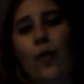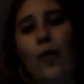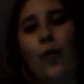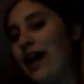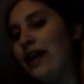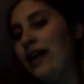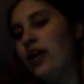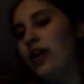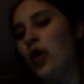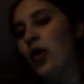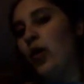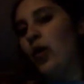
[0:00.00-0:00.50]

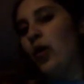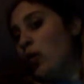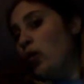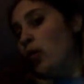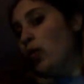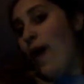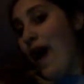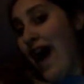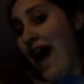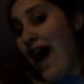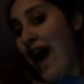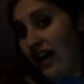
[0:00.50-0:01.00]
while her
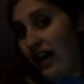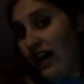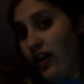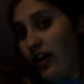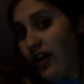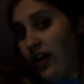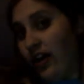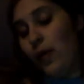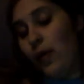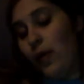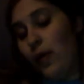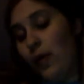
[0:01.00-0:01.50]
while
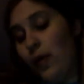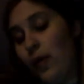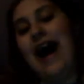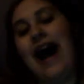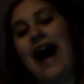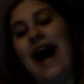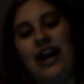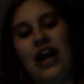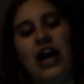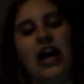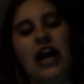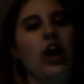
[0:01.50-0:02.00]
her run
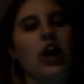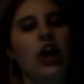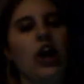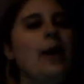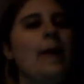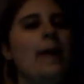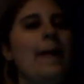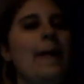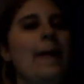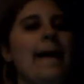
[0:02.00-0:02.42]
on Idol,